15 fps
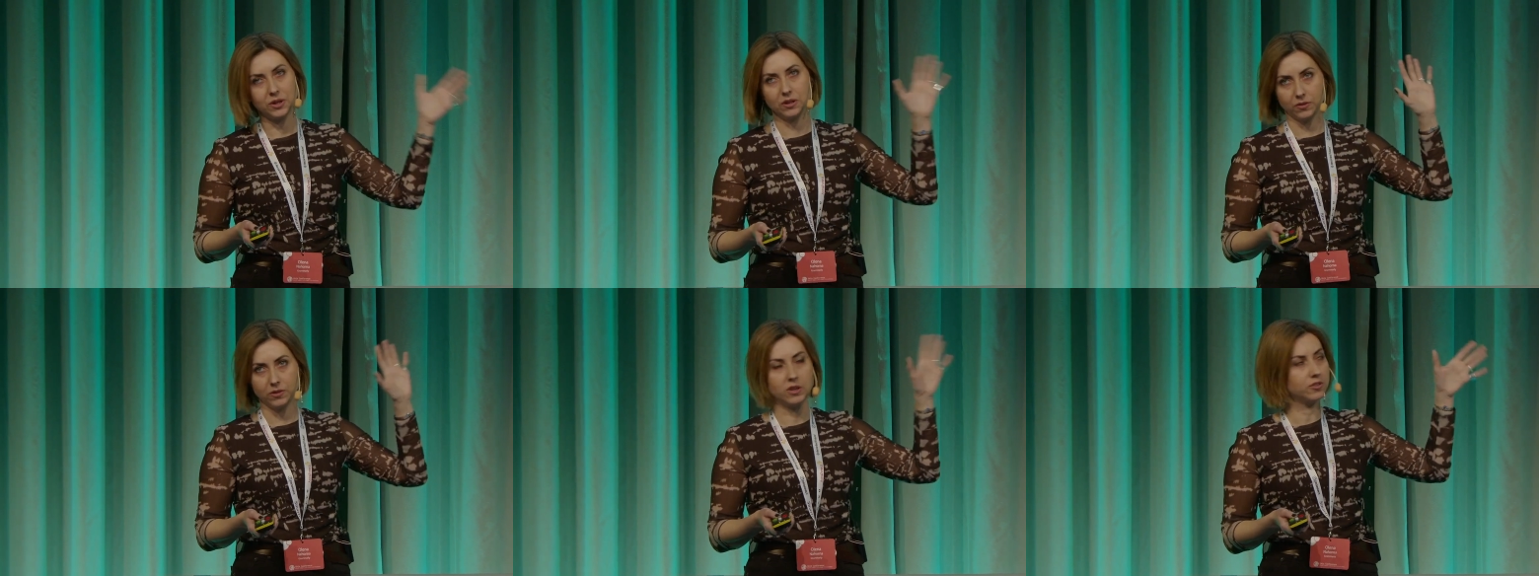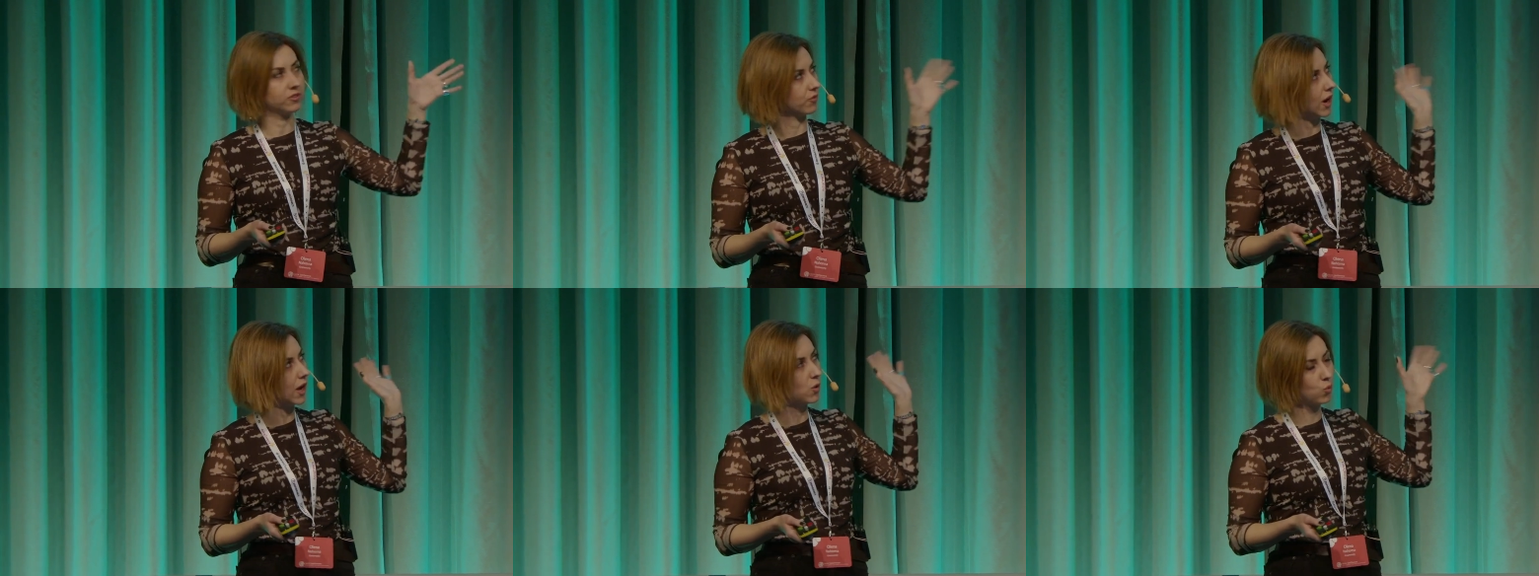This
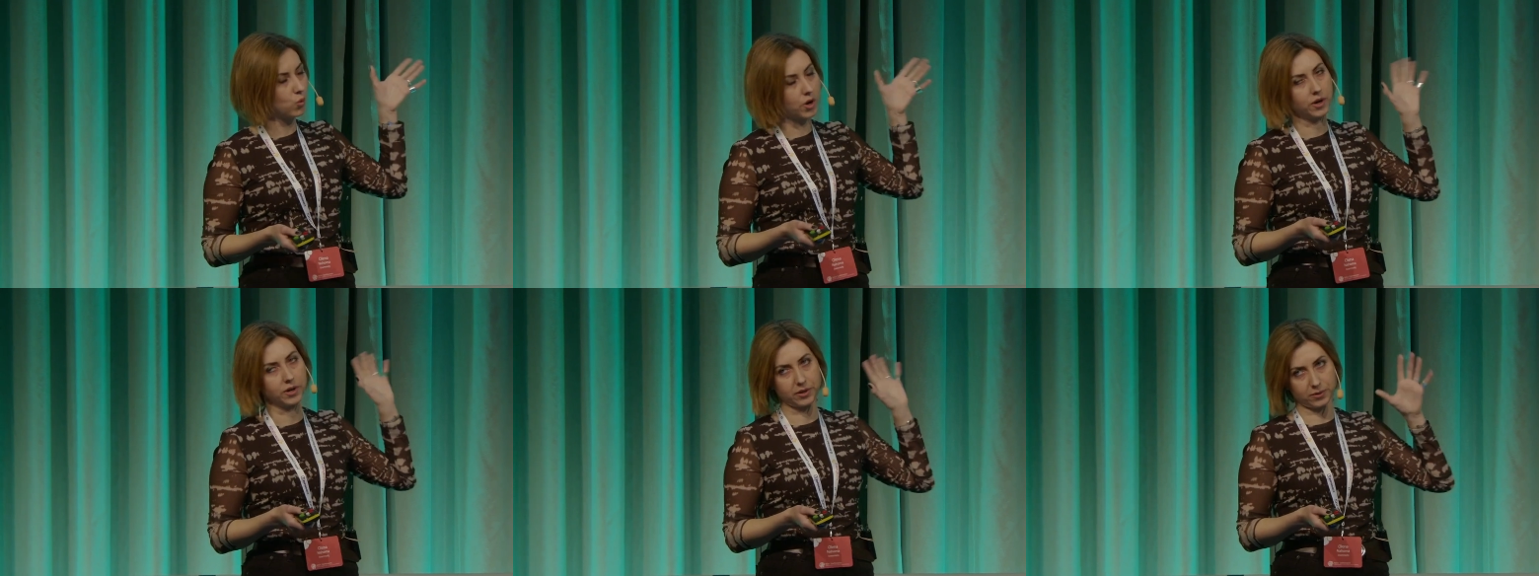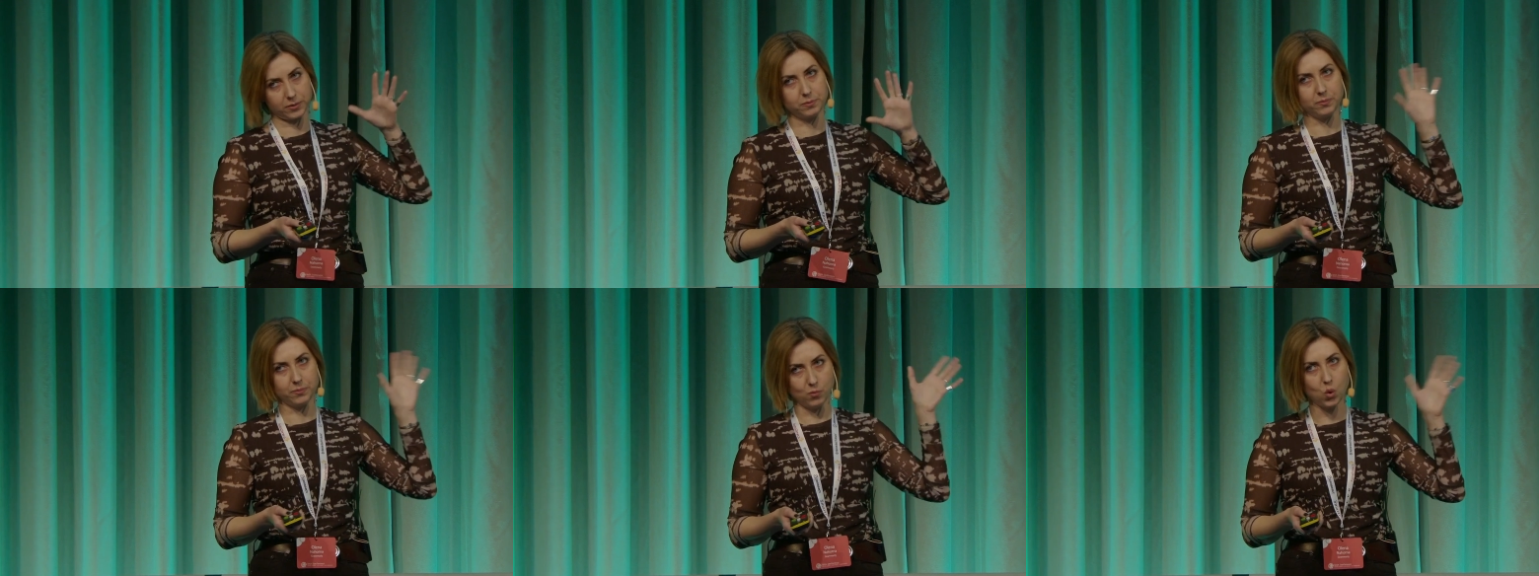framework
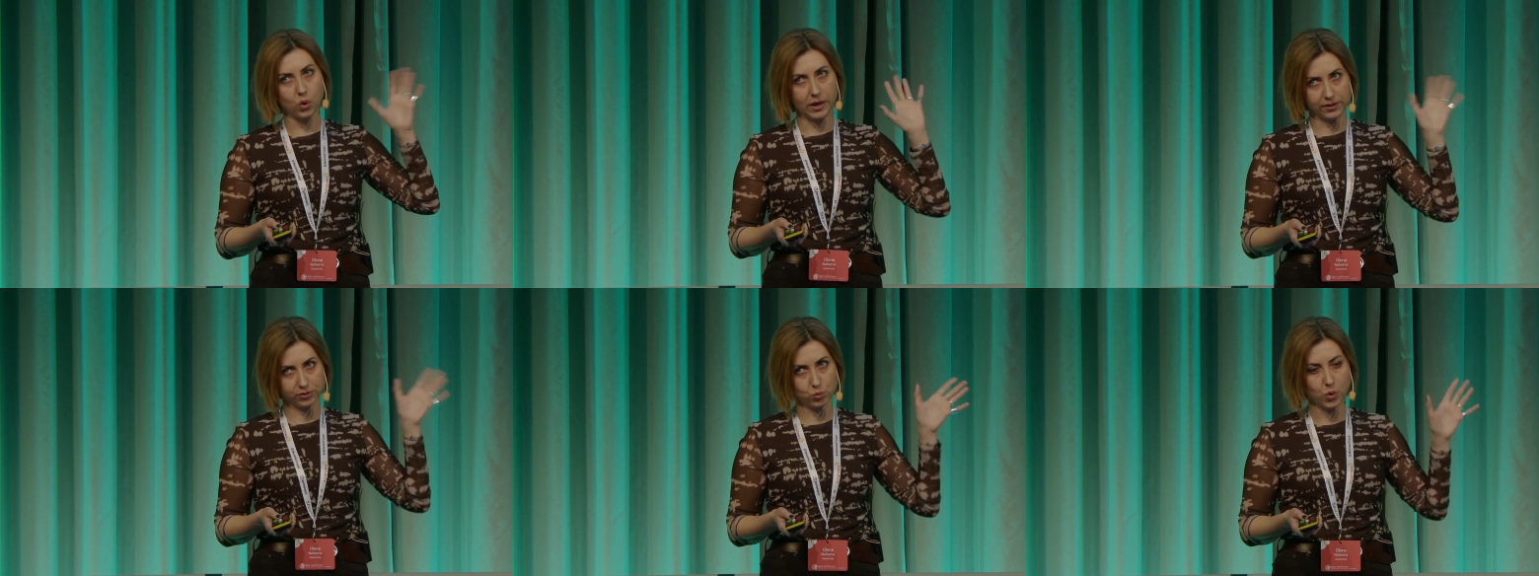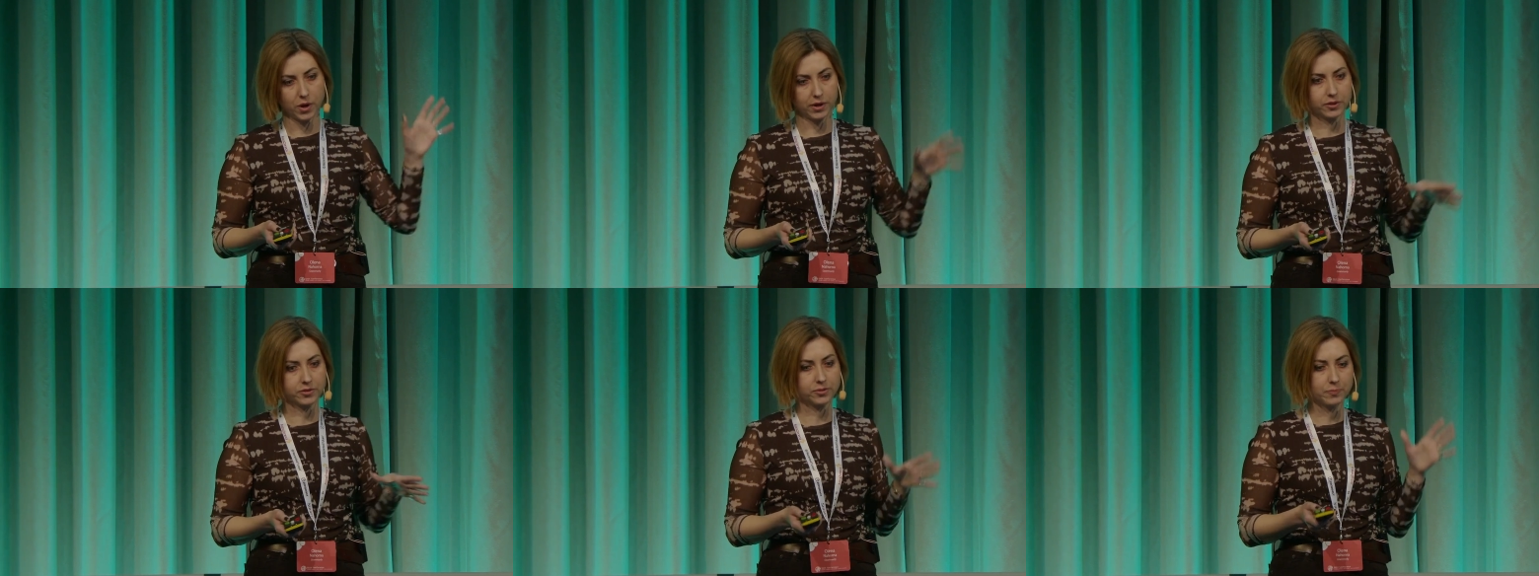more or less
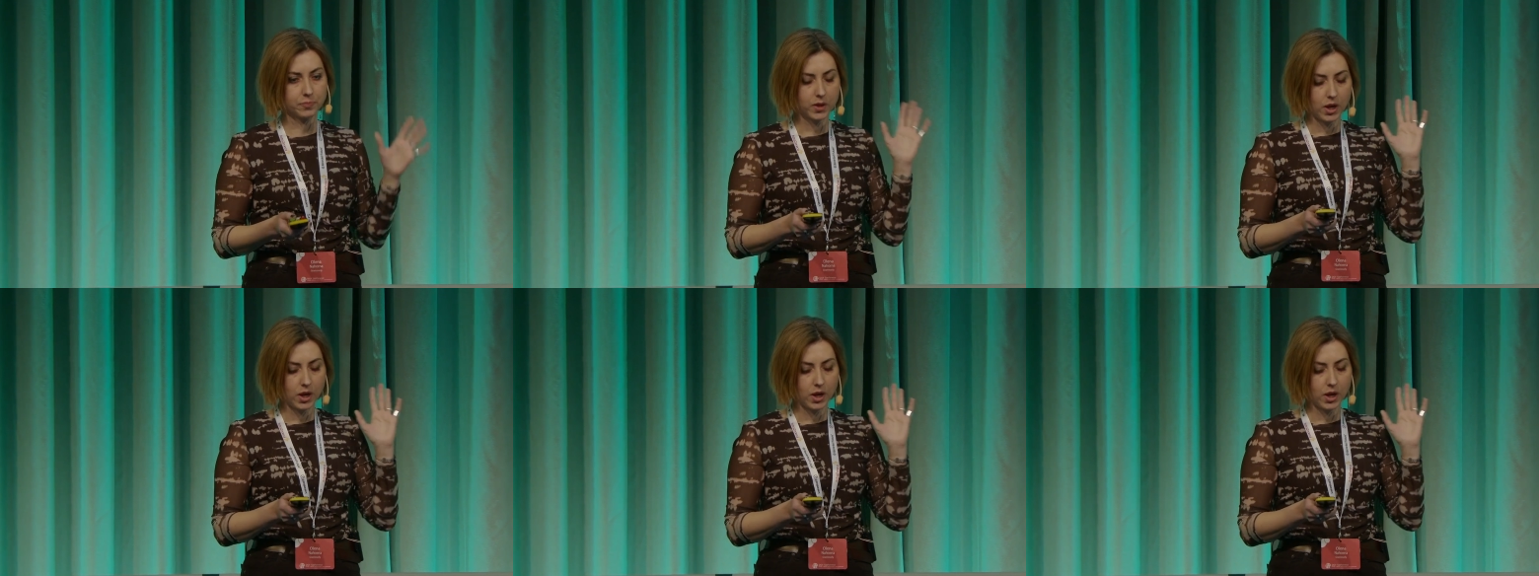works.